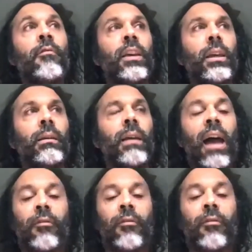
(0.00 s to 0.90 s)

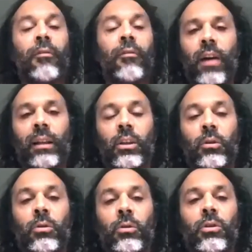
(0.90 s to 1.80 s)
the ethics and
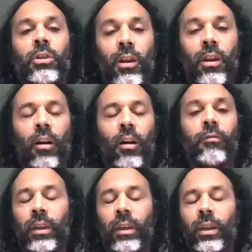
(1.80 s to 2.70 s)
values of
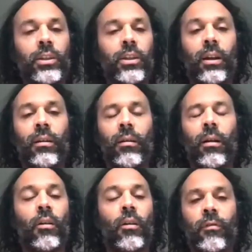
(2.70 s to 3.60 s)
these
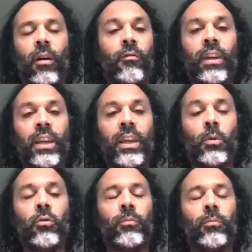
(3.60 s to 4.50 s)

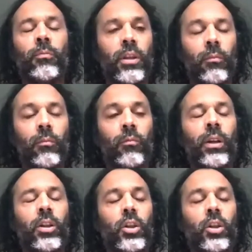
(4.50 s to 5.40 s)
movements, and
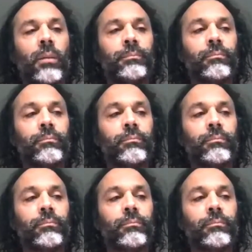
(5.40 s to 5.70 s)
which